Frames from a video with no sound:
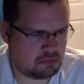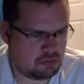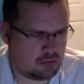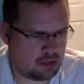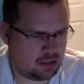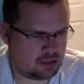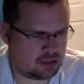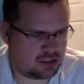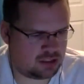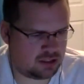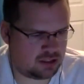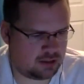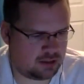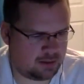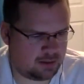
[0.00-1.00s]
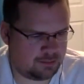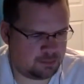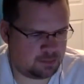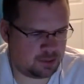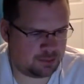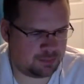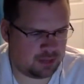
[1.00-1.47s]
I can see that,
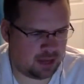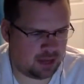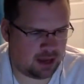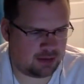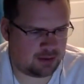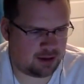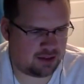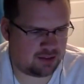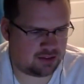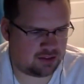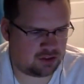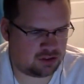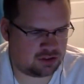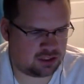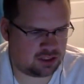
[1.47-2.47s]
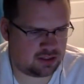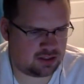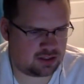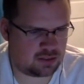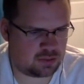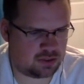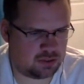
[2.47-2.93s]
but yeah, I think you'll take
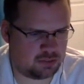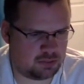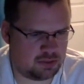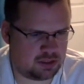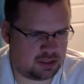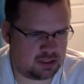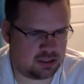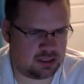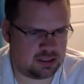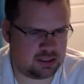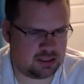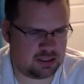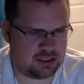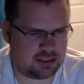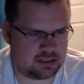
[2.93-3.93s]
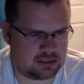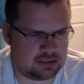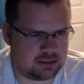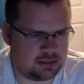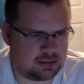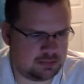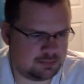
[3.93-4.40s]
this week pretty
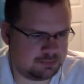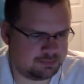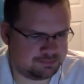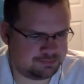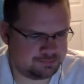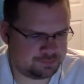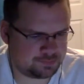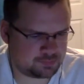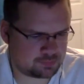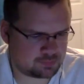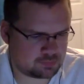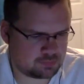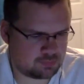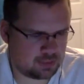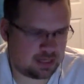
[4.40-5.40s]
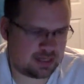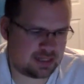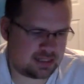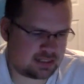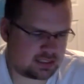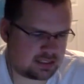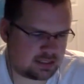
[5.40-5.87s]
easily. Not
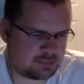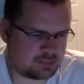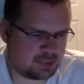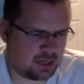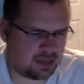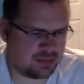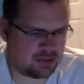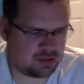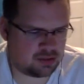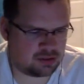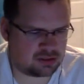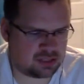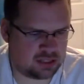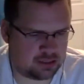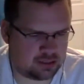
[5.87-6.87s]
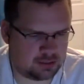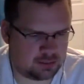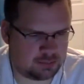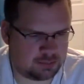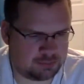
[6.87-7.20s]
easily, but I think you'll take it.